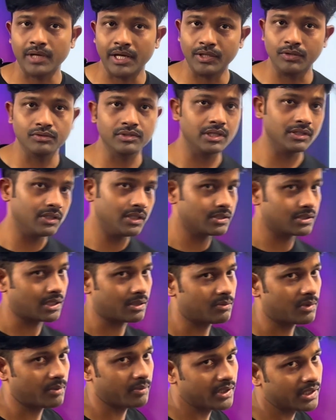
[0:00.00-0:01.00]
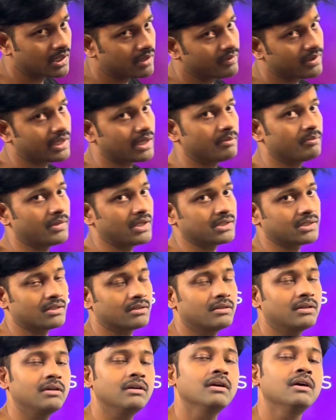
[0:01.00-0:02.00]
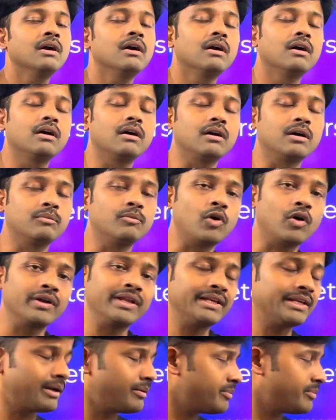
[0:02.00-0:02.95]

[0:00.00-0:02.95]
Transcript: By using this thermometer, we can measure the body